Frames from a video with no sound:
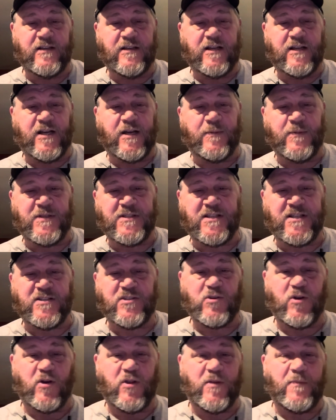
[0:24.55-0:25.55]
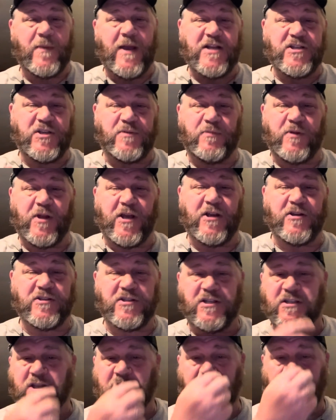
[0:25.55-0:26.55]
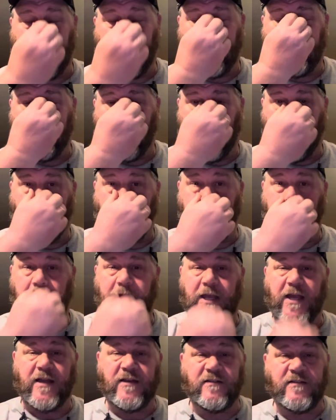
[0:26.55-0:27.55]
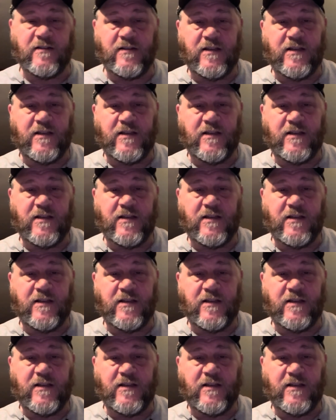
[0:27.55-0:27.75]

And since all the Magic players got the love all weekend,